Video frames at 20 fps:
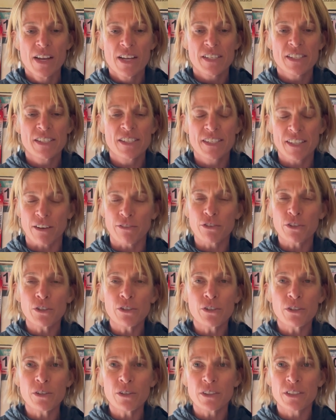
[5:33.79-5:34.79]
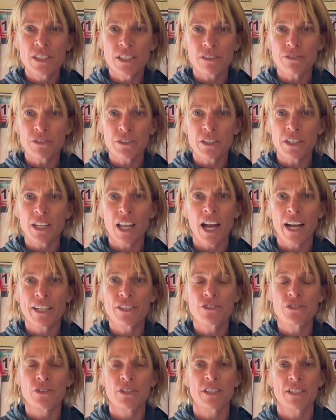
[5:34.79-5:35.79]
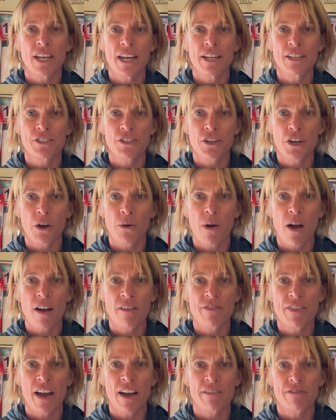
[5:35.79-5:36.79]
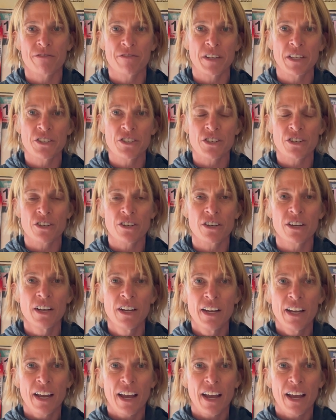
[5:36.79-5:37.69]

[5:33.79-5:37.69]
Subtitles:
several different lines you could take to go off that feature.